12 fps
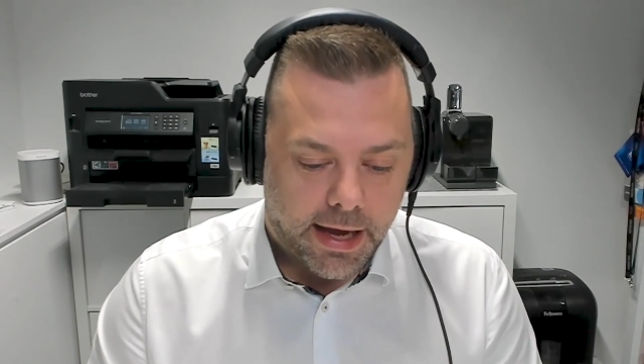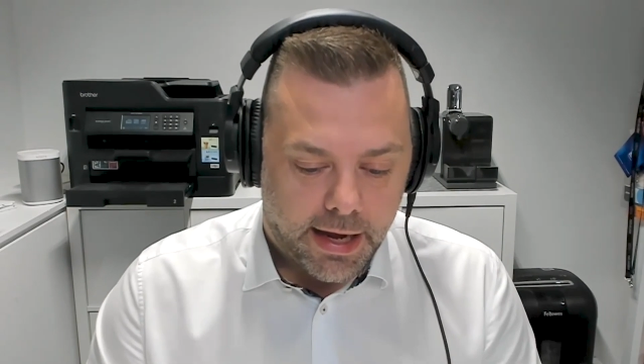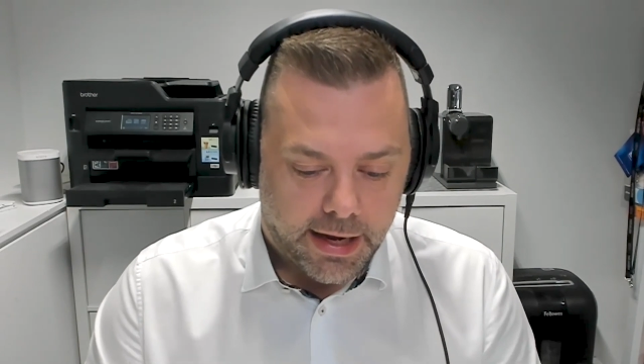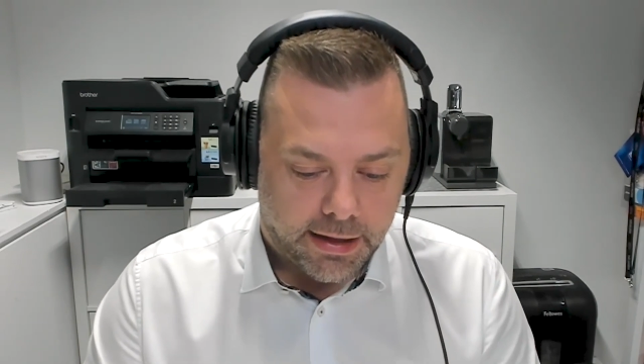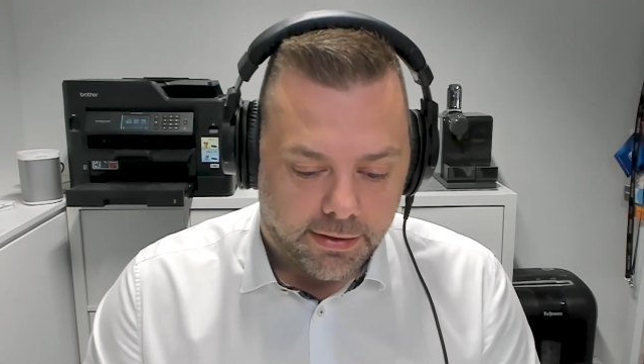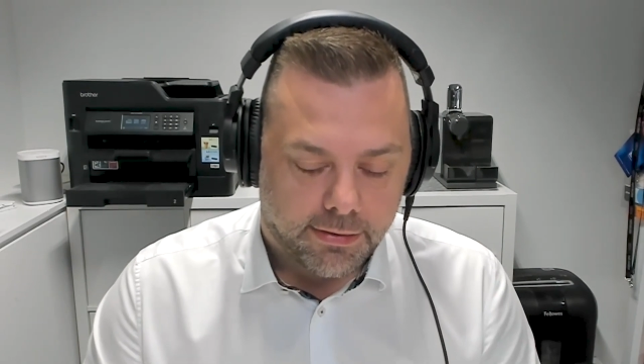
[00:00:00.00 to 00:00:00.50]

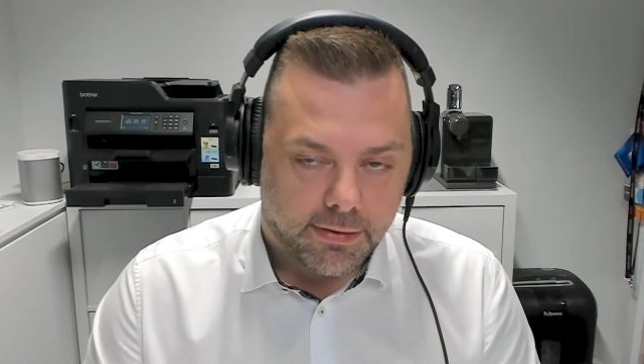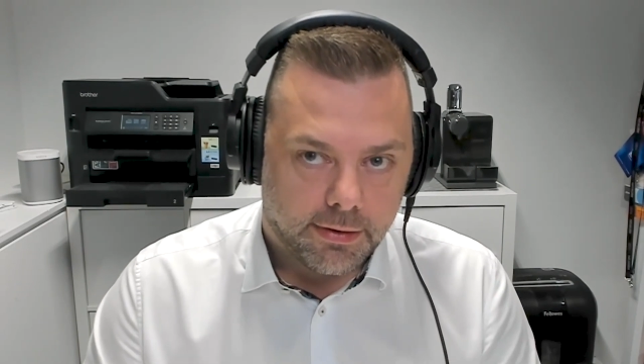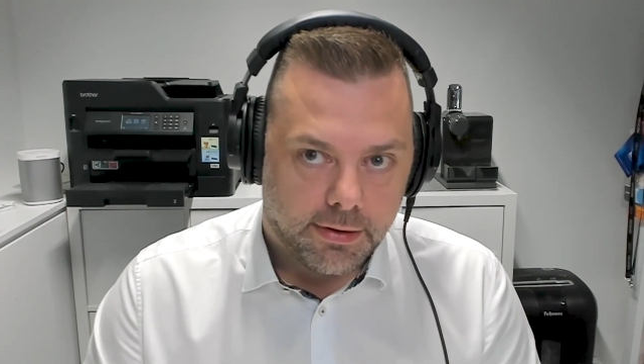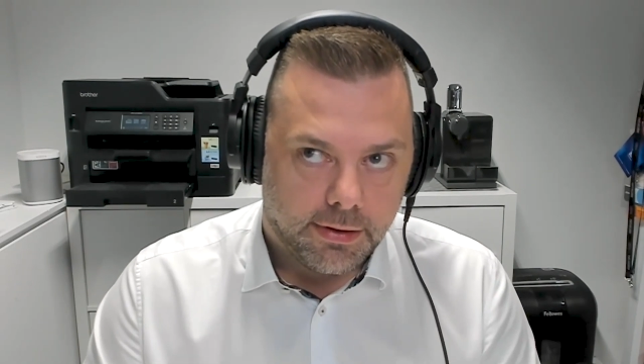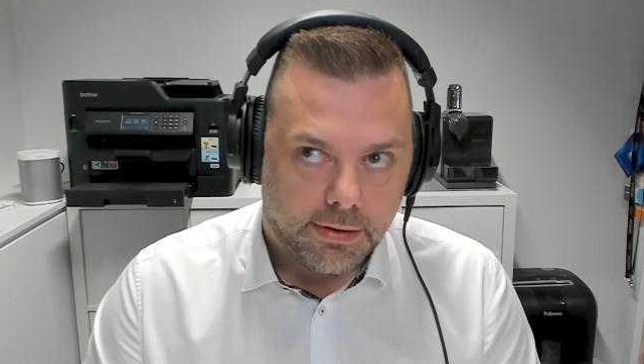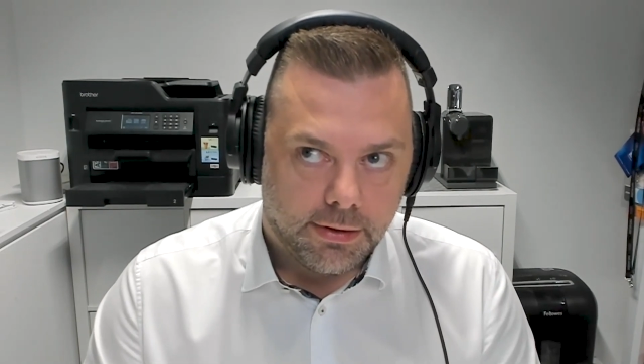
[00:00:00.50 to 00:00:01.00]
and
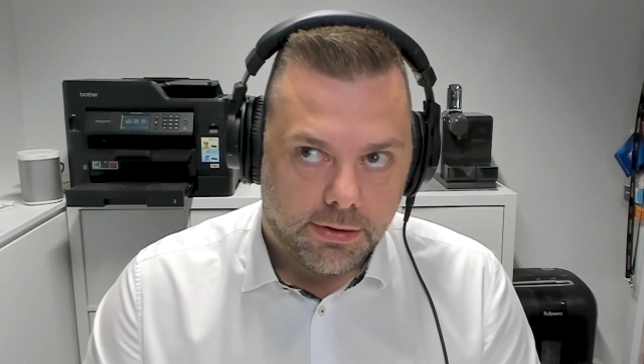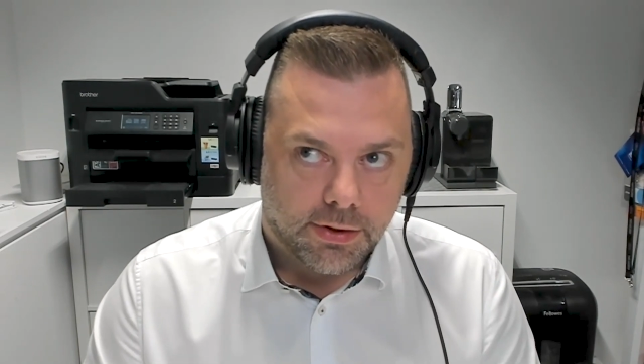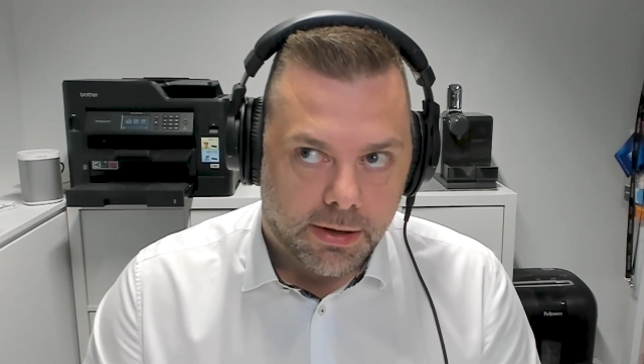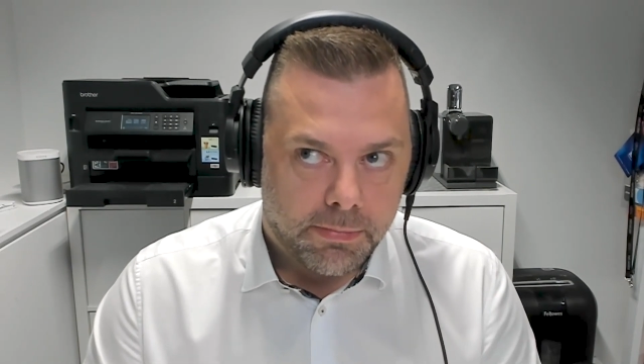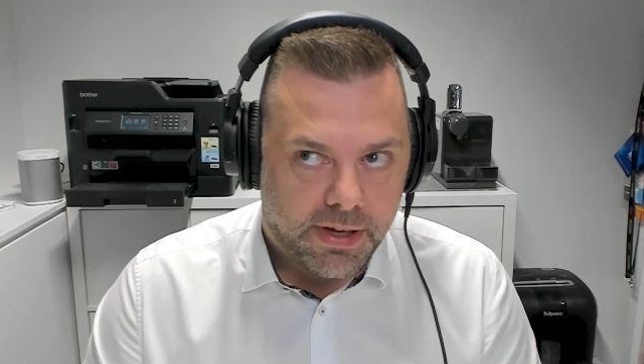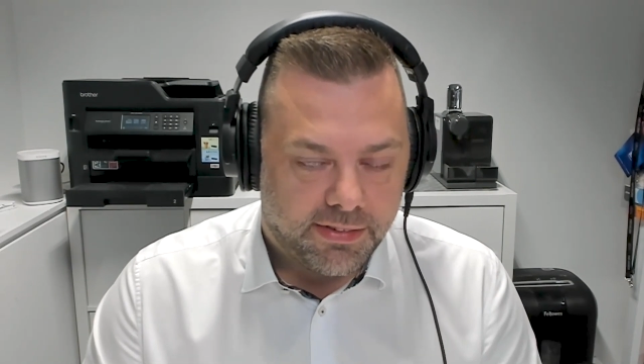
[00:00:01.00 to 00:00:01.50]
you
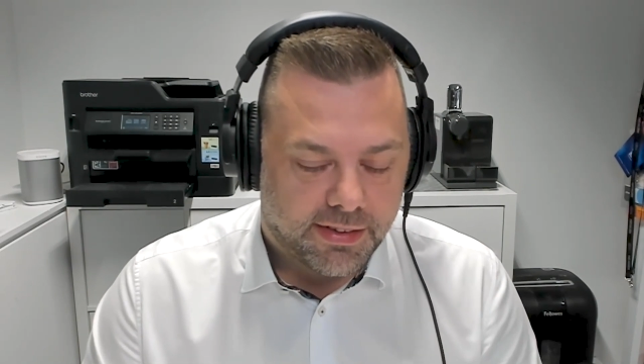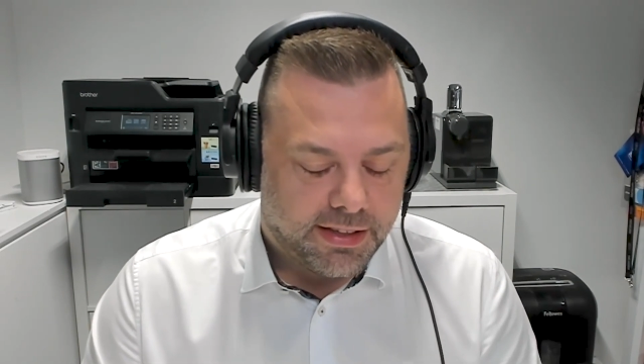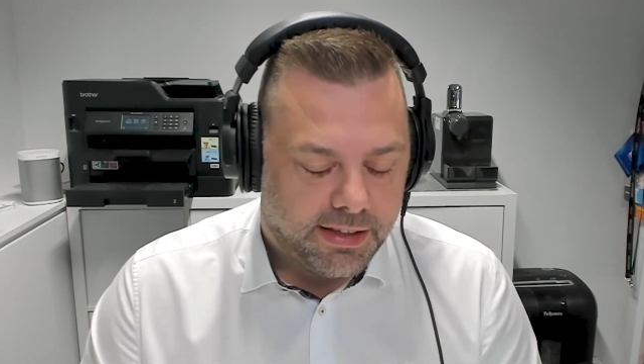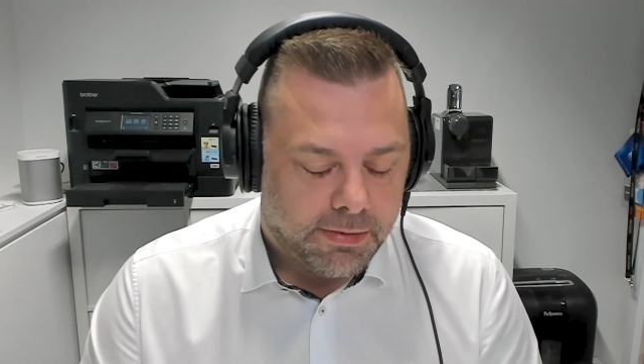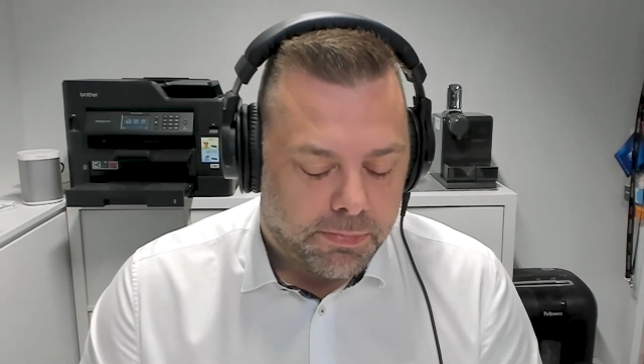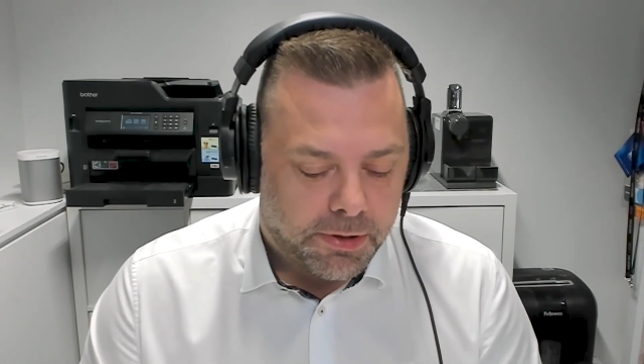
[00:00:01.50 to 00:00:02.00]
can
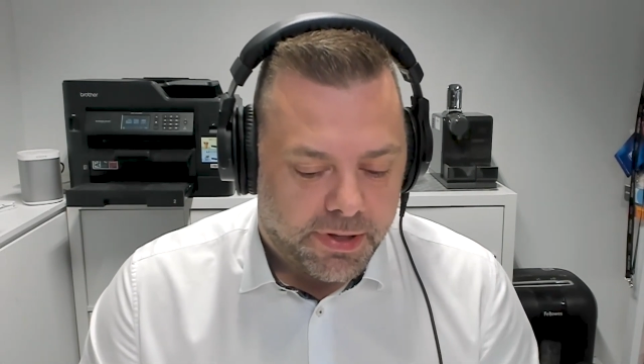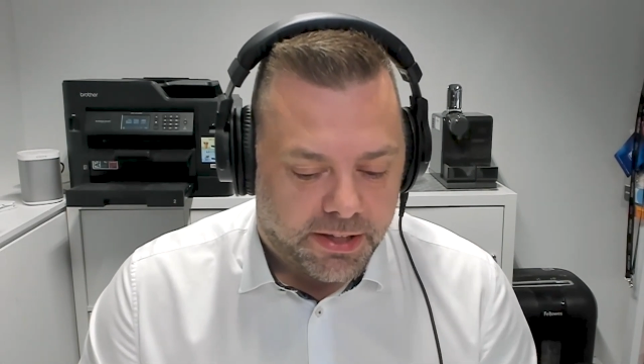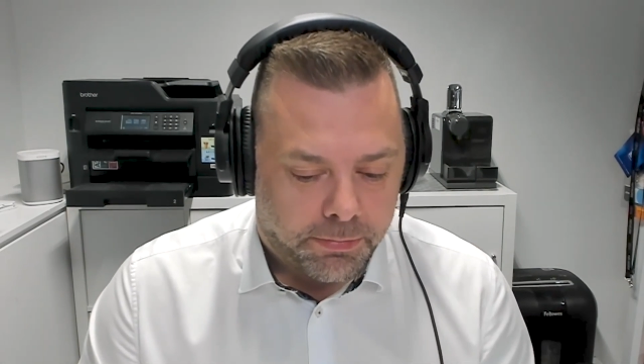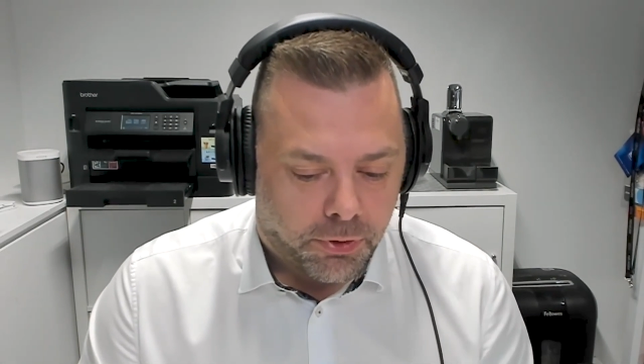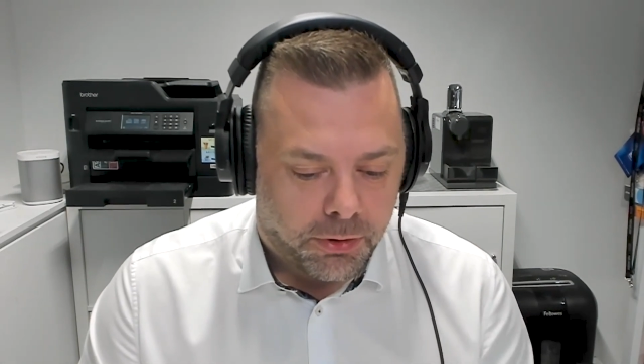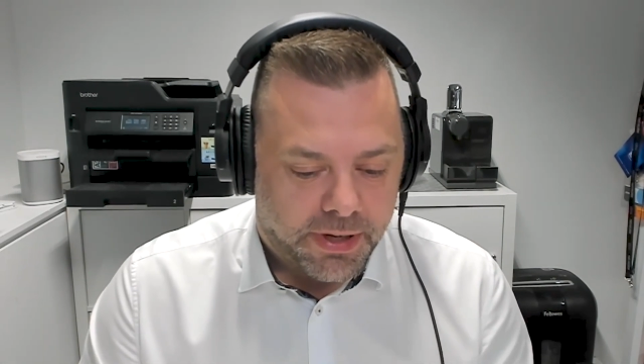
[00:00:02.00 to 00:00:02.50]
basically implement
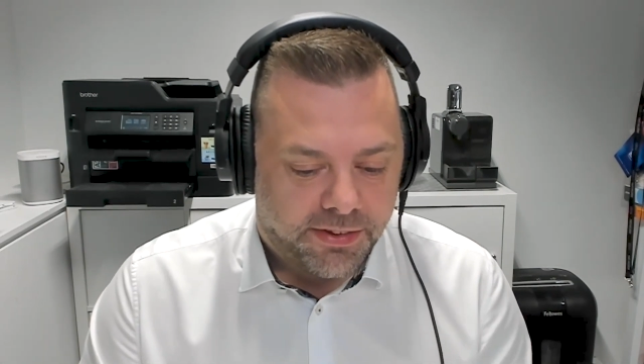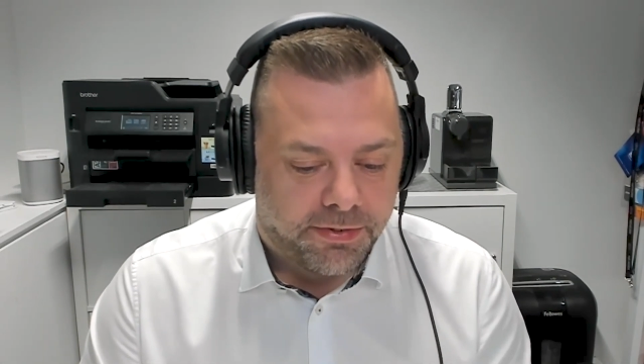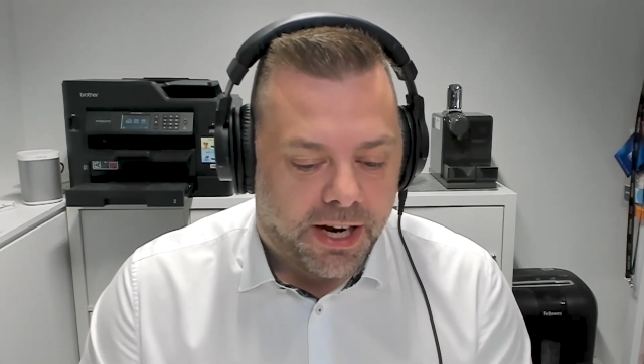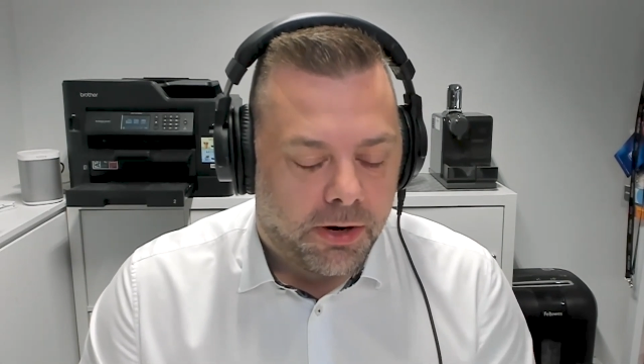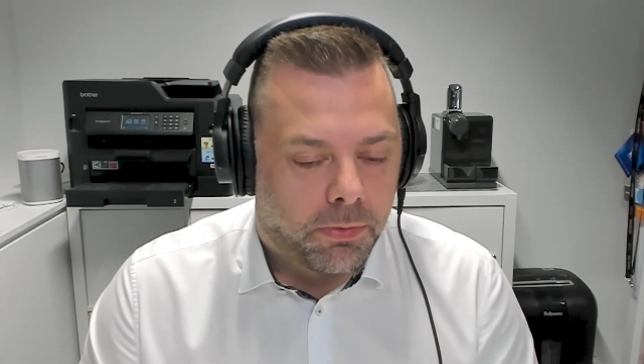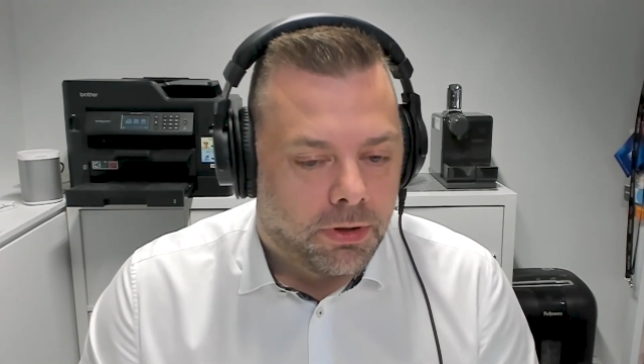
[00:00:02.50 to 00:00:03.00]
a poor man's
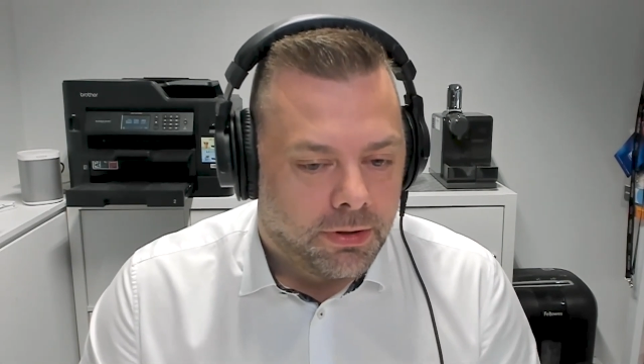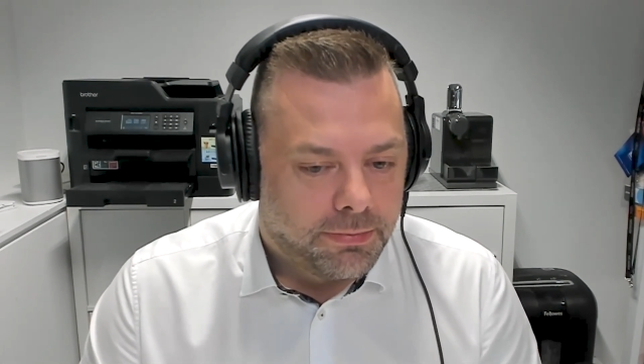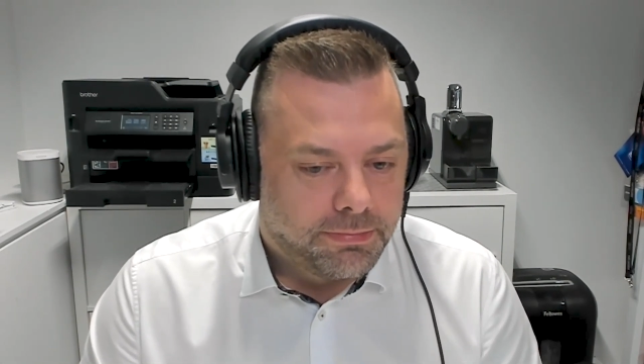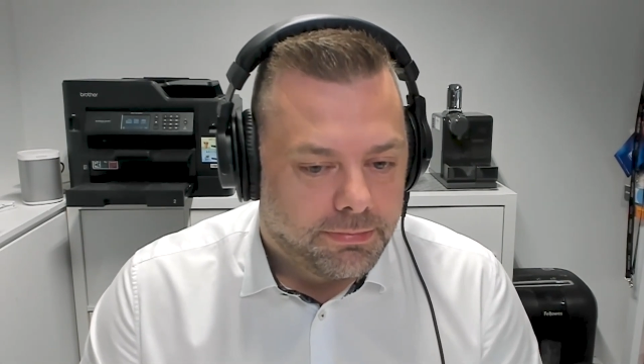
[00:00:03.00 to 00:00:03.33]
firewall,